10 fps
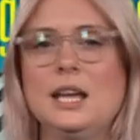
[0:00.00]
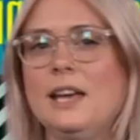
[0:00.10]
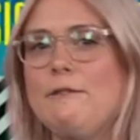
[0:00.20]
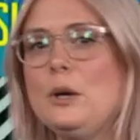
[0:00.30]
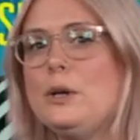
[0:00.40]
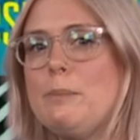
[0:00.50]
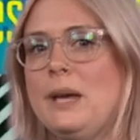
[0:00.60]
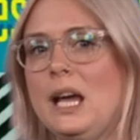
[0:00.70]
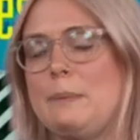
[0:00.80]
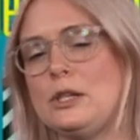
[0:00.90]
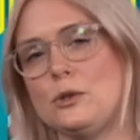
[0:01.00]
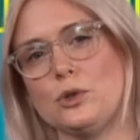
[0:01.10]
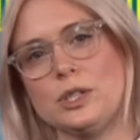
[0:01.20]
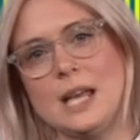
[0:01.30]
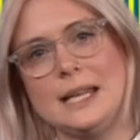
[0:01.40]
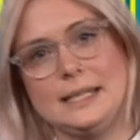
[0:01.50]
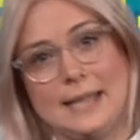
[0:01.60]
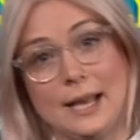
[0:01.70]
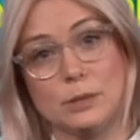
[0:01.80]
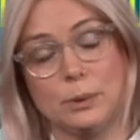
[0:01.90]
If you were to pick up a social science
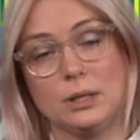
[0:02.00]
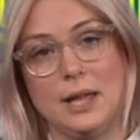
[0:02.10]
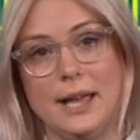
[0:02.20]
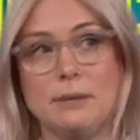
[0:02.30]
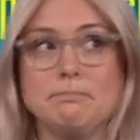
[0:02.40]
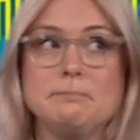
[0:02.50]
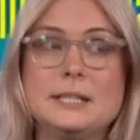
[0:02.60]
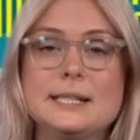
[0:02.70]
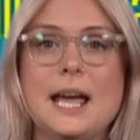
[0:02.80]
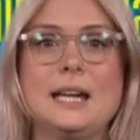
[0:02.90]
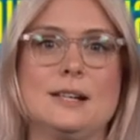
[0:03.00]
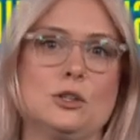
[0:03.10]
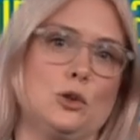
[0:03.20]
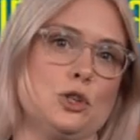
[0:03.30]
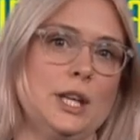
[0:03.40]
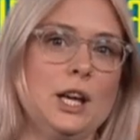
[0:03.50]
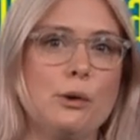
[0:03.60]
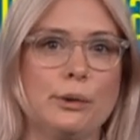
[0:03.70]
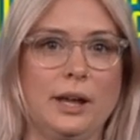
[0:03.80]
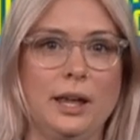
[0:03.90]
textbook like Designing Social
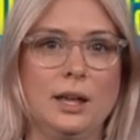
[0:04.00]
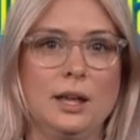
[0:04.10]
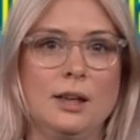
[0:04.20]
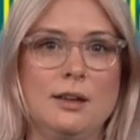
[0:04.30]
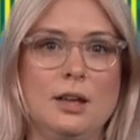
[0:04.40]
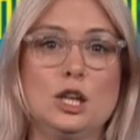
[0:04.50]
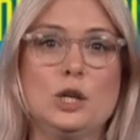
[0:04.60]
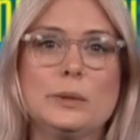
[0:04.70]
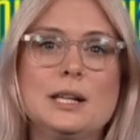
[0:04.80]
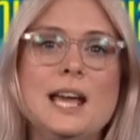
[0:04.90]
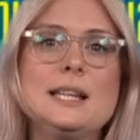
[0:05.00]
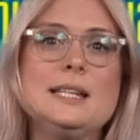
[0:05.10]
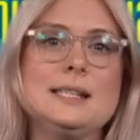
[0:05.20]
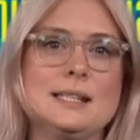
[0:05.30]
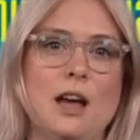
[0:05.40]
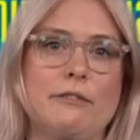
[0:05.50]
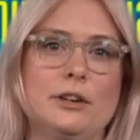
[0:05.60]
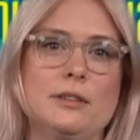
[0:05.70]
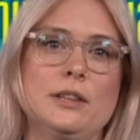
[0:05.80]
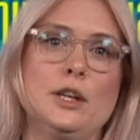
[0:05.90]
Inquiry, you would likely
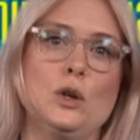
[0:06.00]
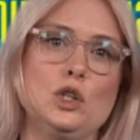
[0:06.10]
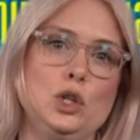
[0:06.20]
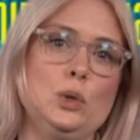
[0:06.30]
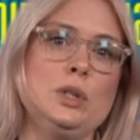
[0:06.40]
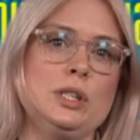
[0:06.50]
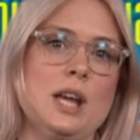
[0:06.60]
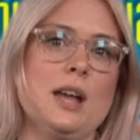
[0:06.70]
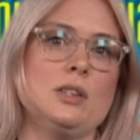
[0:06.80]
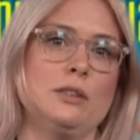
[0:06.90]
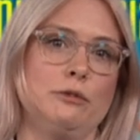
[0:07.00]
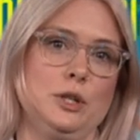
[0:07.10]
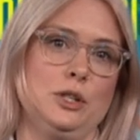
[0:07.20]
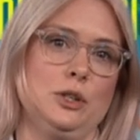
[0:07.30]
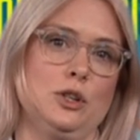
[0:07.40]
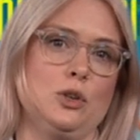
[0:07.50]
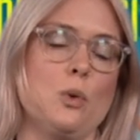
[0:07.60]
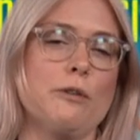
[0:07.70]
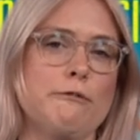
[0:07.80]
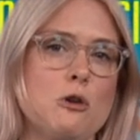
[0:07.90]
discover that there are 2 styles of research
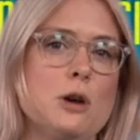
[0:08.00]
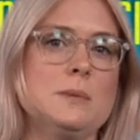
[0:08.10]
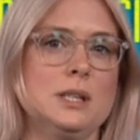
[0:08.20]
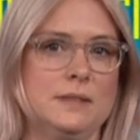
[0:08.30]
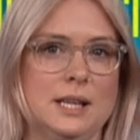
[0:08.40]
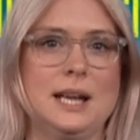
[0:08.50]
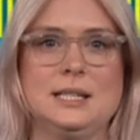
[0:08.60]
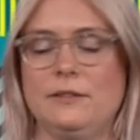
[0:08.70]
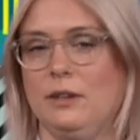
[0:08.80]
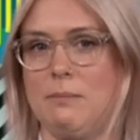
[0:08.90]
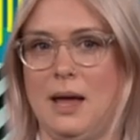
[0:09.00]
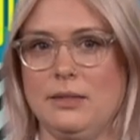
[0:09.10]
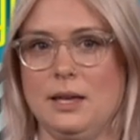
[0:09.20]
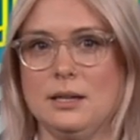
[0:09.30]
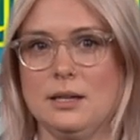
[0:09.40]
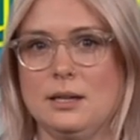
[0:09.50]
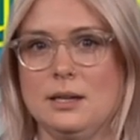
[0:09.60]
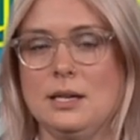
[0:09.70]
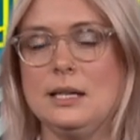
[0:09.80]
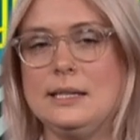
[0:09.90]
or forms of scientific method:
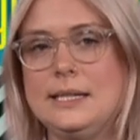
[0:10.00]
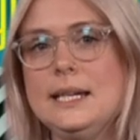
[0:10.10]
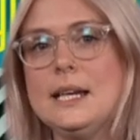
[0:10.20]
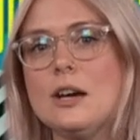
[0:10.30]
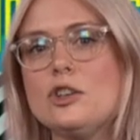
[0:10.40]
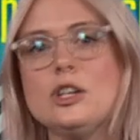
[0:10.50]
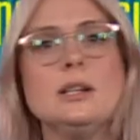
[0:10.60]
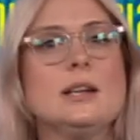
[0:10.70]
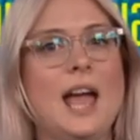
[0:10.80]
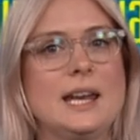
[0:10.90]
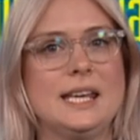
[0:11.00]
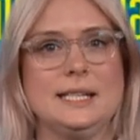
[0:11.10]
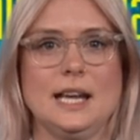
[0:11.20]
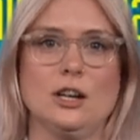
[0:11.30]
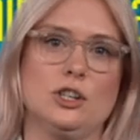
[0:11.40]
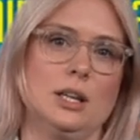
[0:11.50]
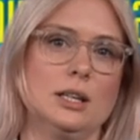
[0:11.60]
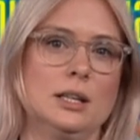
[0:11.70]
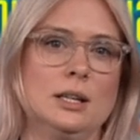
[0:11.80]
deduction and induction.